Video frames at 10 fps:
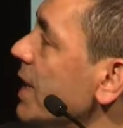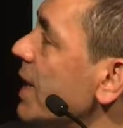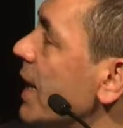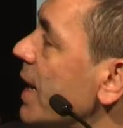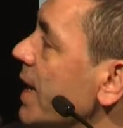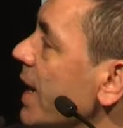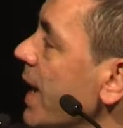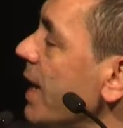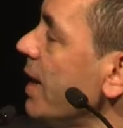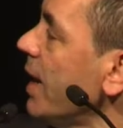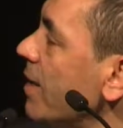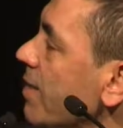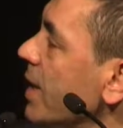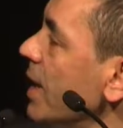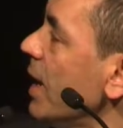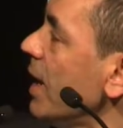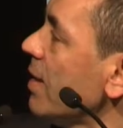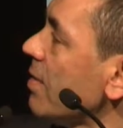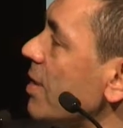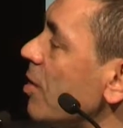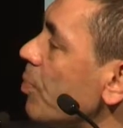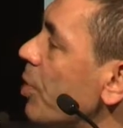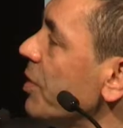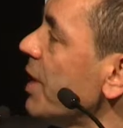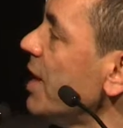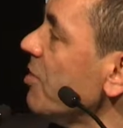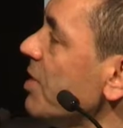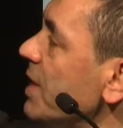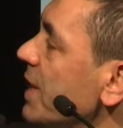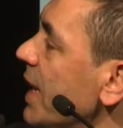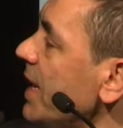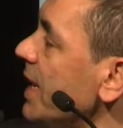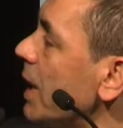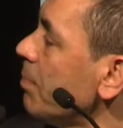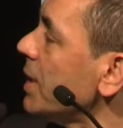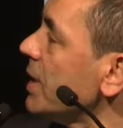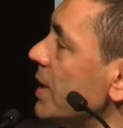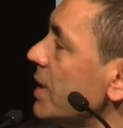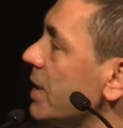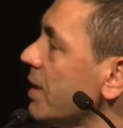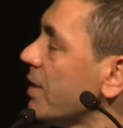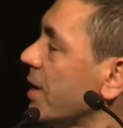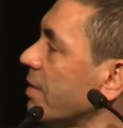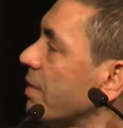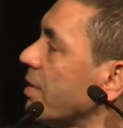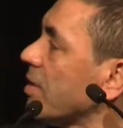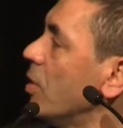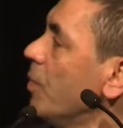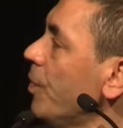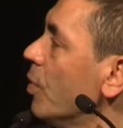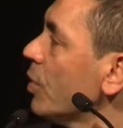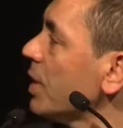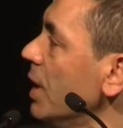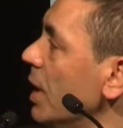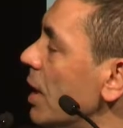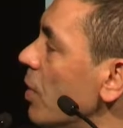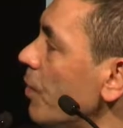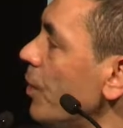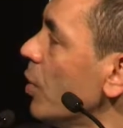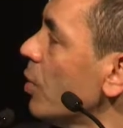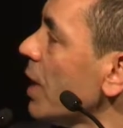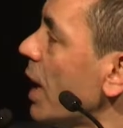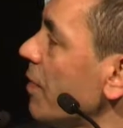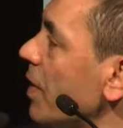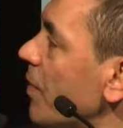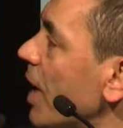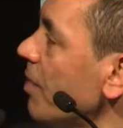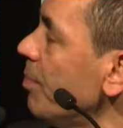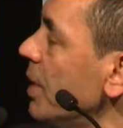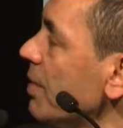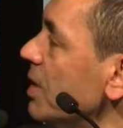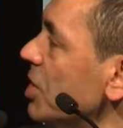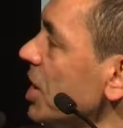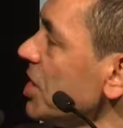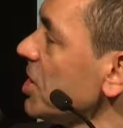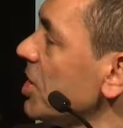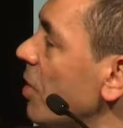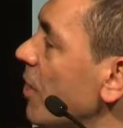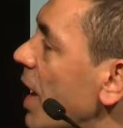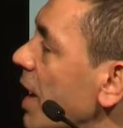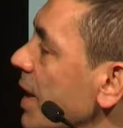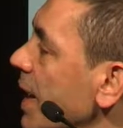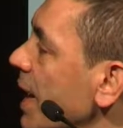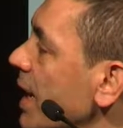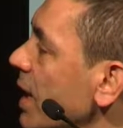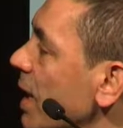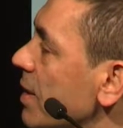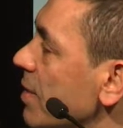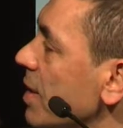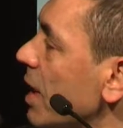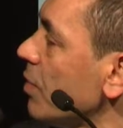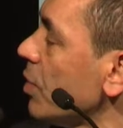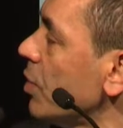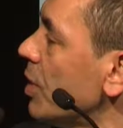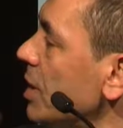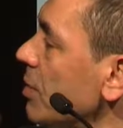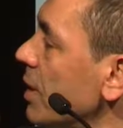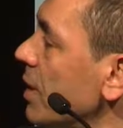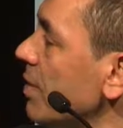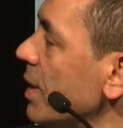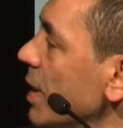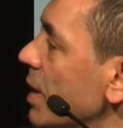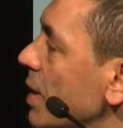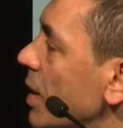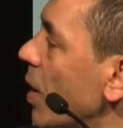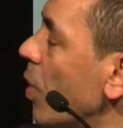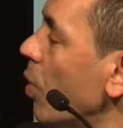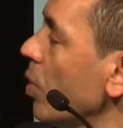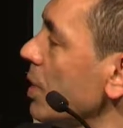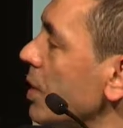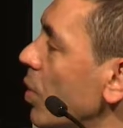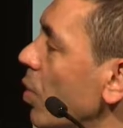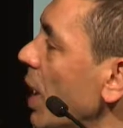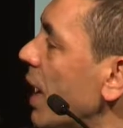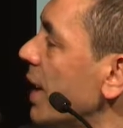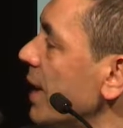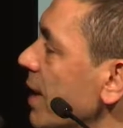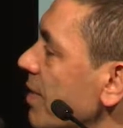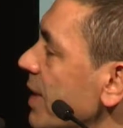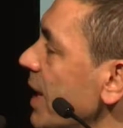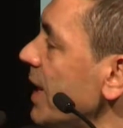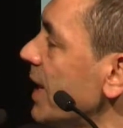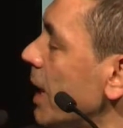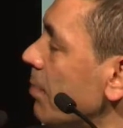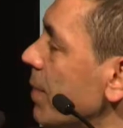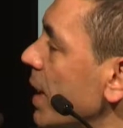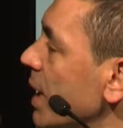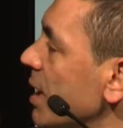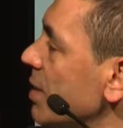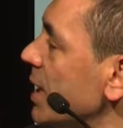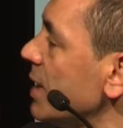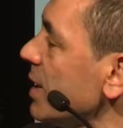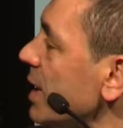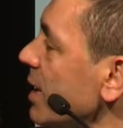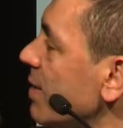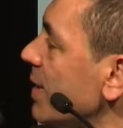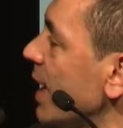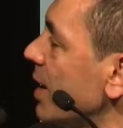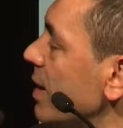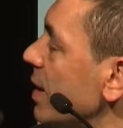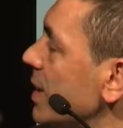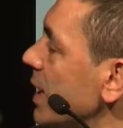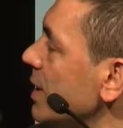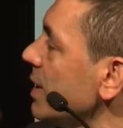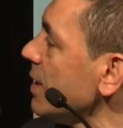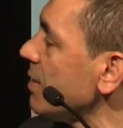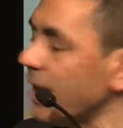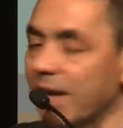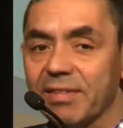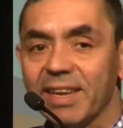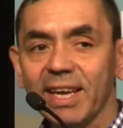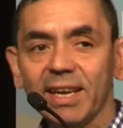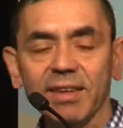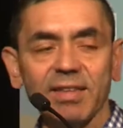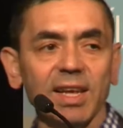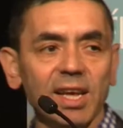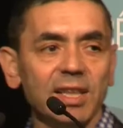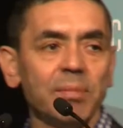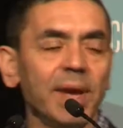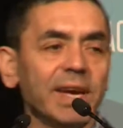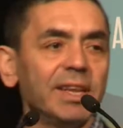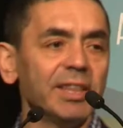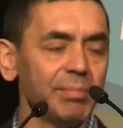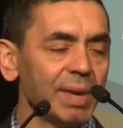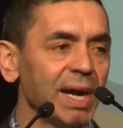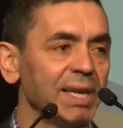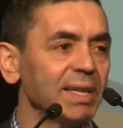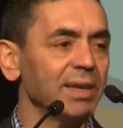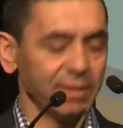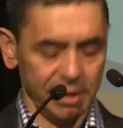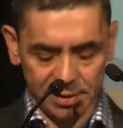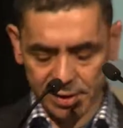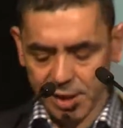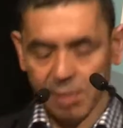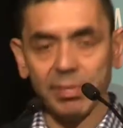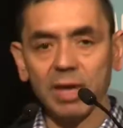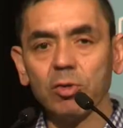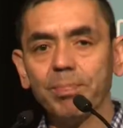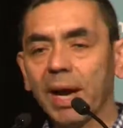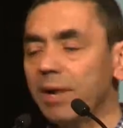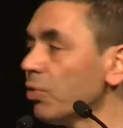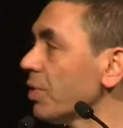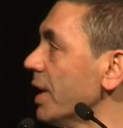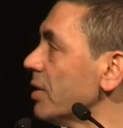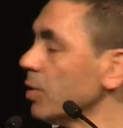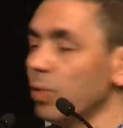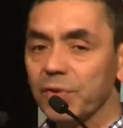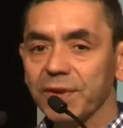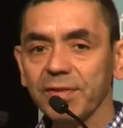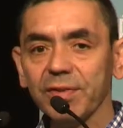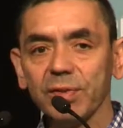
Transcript: The RNA is spontaneously taken up by dendritic cells. This is lymph node after 5 minutes injection of RNA. This is after 30 minutes. The whole RNA is taken up by dendritic cells. It is the mechanism behind this is macropinocytosis.